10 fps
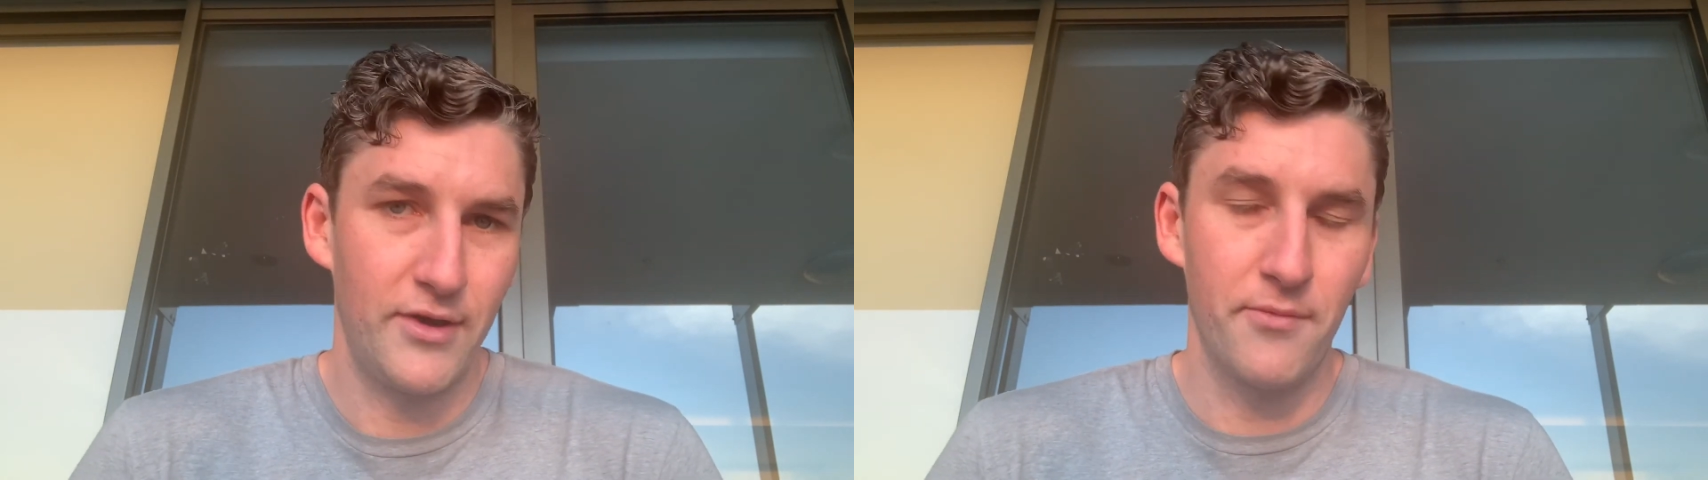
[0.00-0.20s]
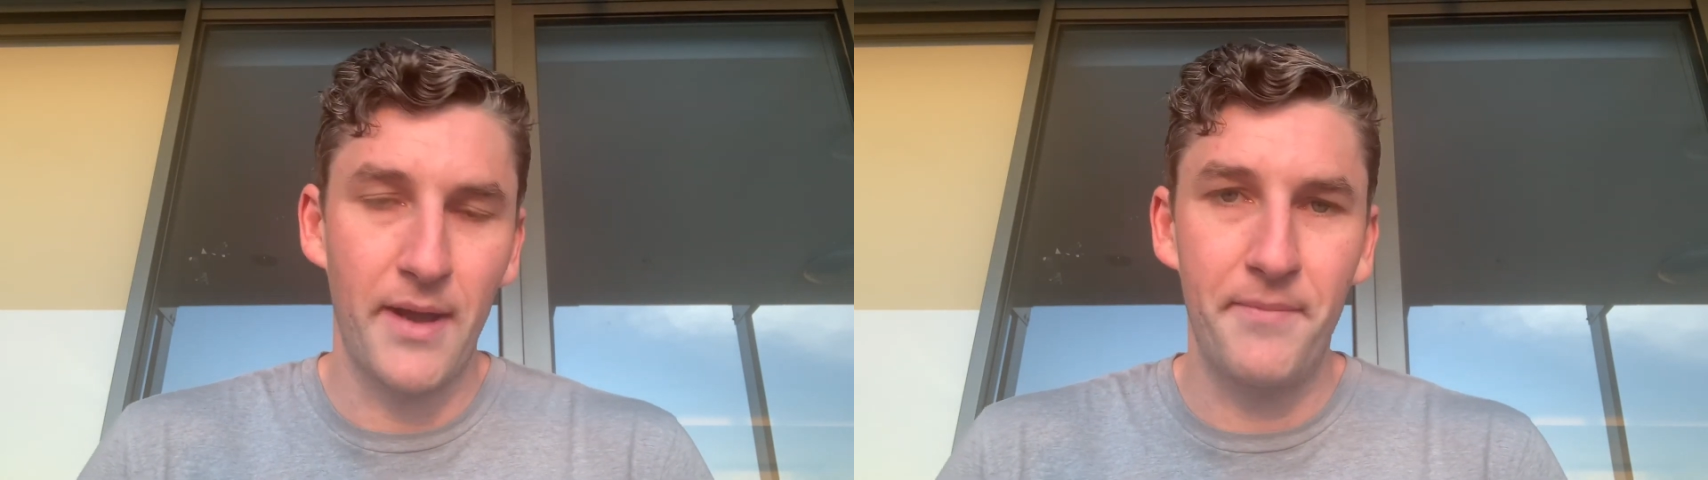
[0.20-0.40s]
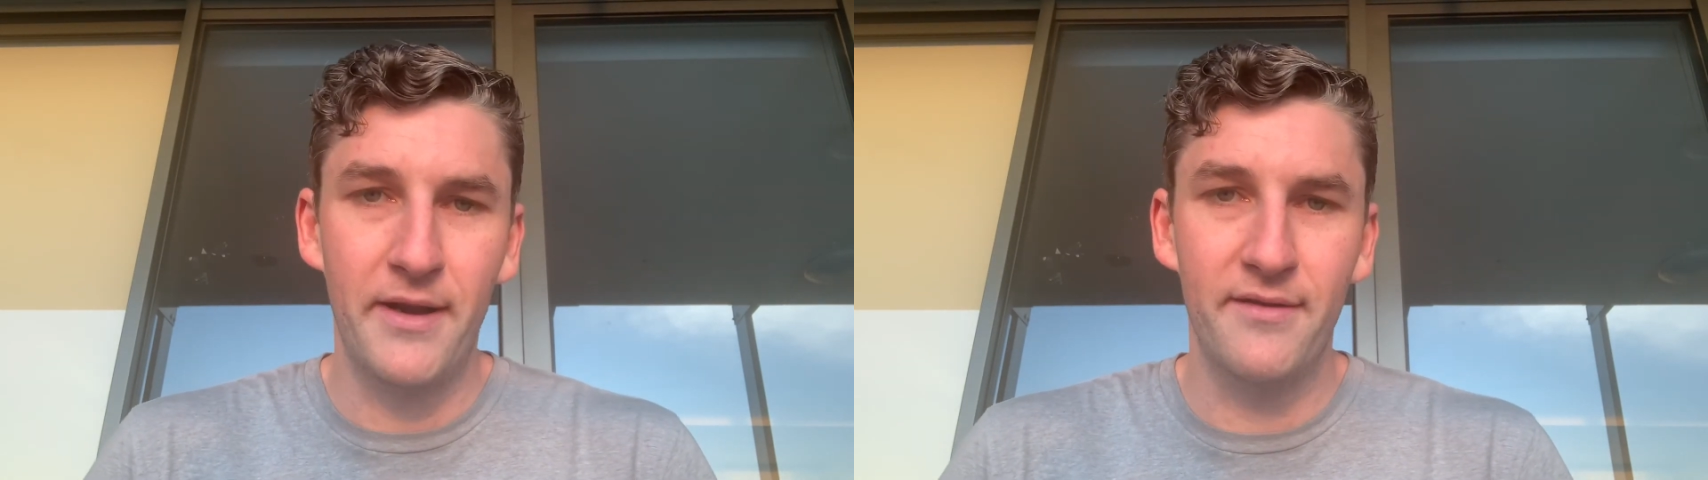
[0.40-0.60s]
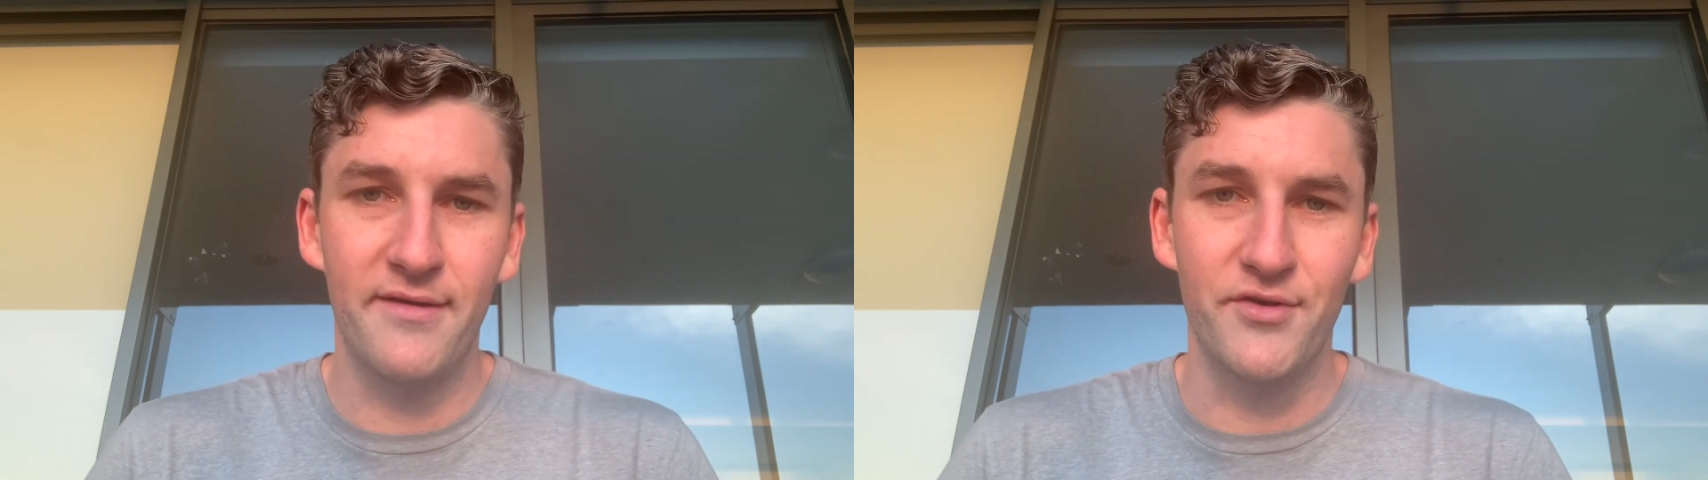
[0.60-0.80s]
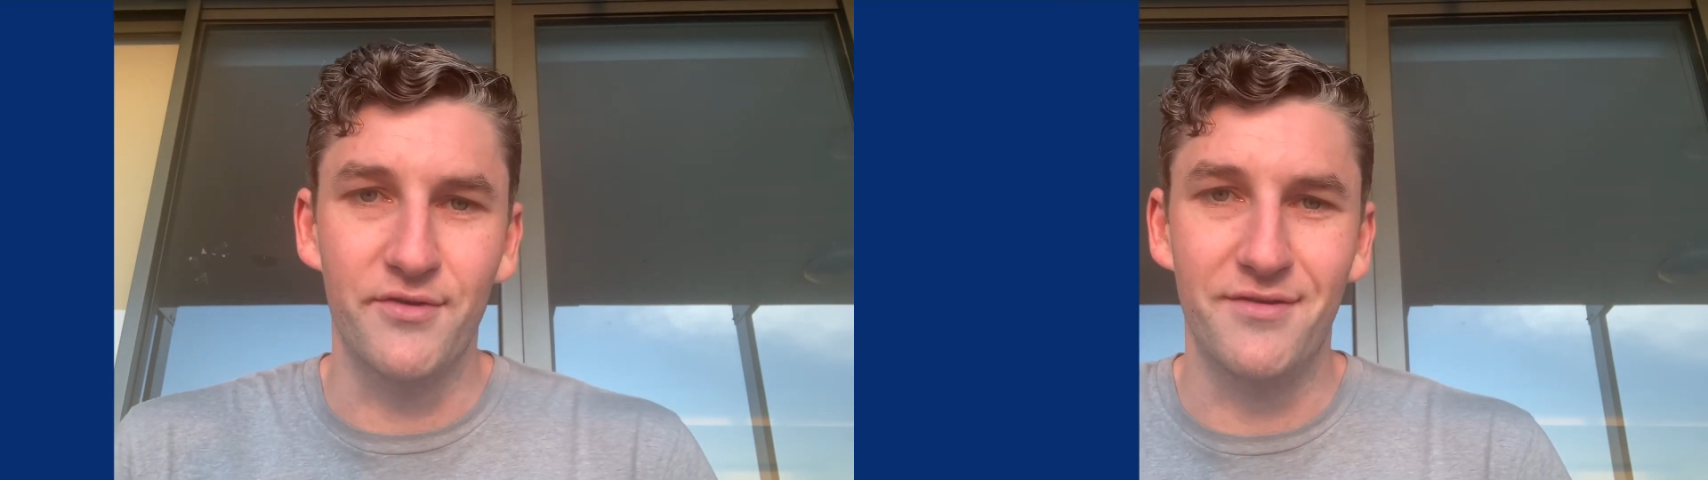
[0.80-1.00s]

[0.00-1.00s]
and you'll make better decisions.